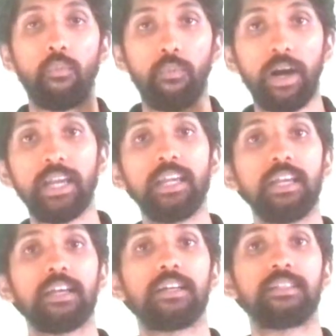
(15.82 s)
why
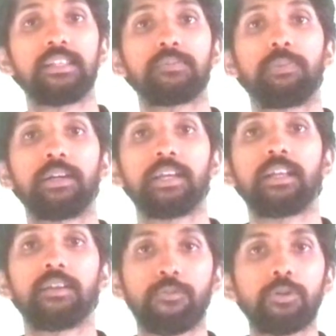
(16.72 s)
this
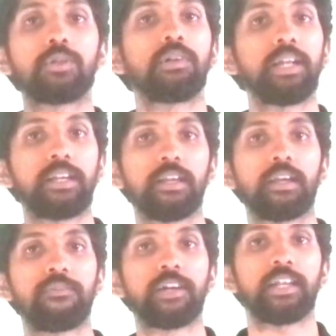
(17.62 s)
particular
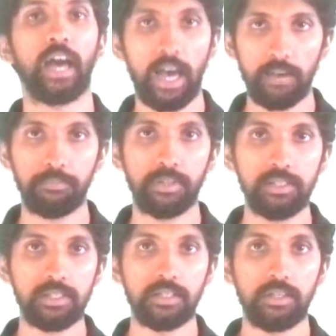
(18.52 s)
photoelectric effect
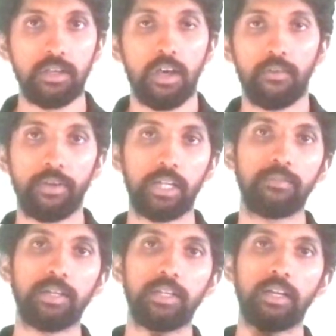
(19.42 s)
happens
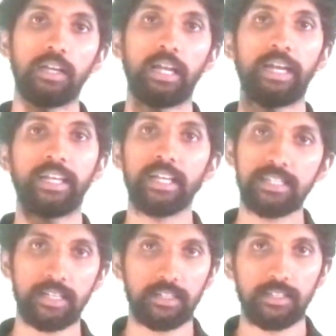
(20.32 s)
whenever light
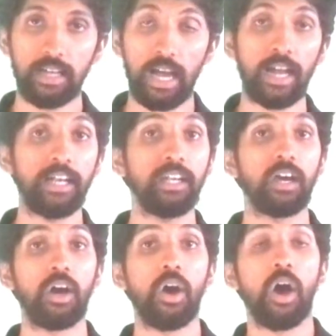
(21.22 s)
hits it and
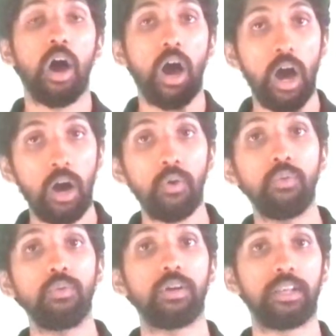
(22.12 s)

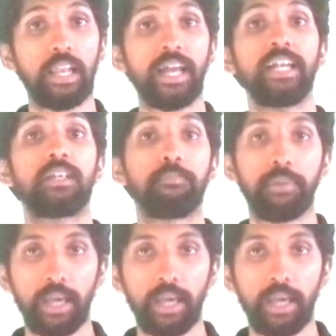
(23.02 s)
how light